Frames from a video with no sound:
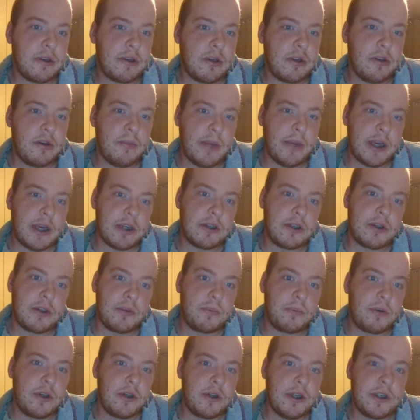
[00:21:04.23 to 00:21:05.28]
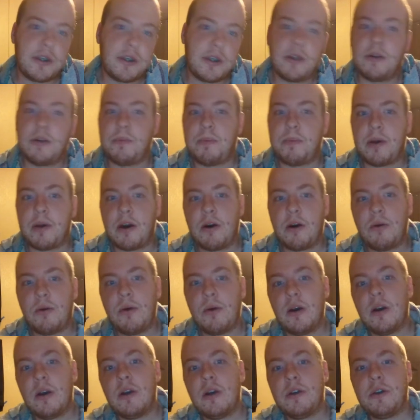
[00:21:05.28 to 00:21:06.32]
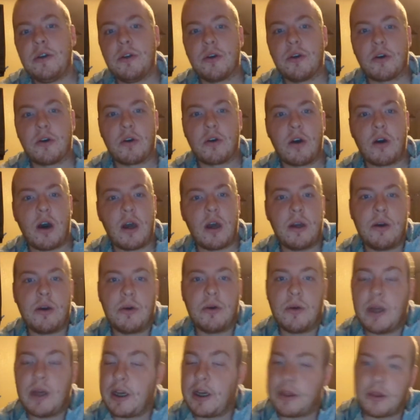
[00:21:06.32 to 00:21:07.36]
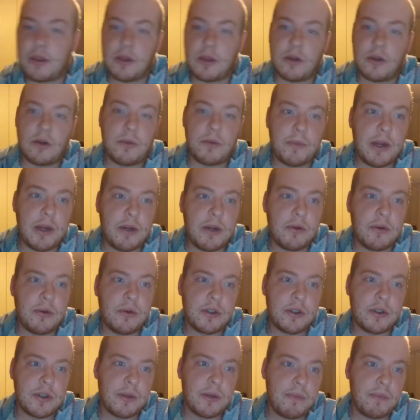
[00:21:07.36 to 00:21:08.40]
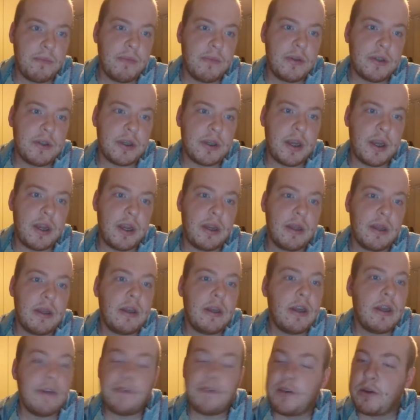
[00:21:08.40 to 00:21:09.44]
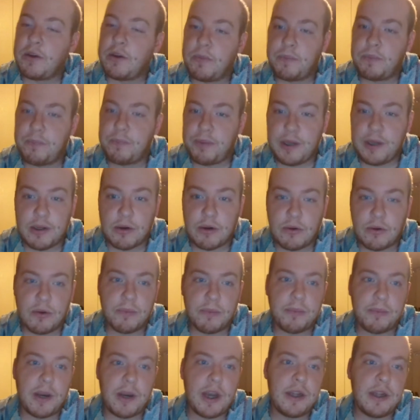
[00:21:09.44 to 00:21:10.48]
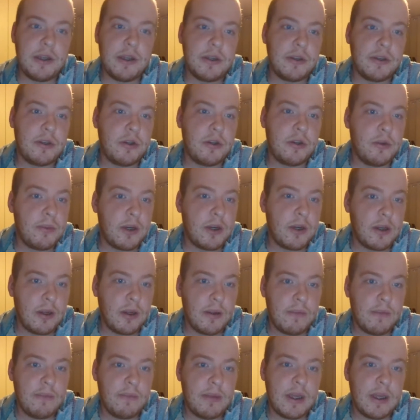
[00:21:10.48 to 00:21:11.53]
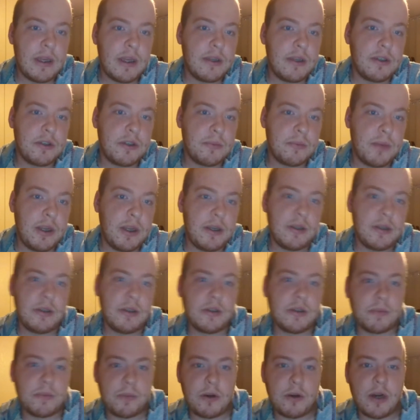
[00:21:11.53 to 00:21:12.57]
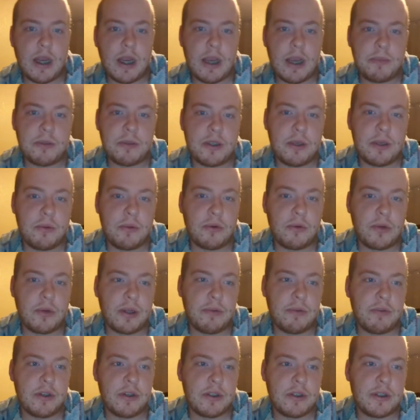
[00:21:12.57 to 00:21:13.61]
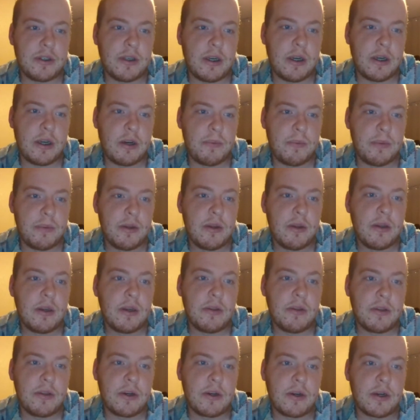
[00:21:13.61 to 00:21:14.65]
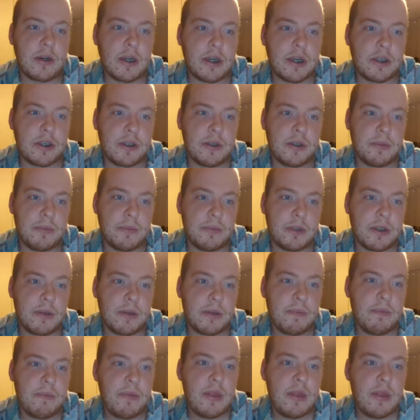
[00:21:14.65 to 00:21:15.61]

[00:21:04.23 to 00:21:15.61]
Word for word: the two master priests of the bow to the grotto at Thunder Mountains, saying, If you behold Payatuma and his maidens, perhaps they will give us the help of their customs.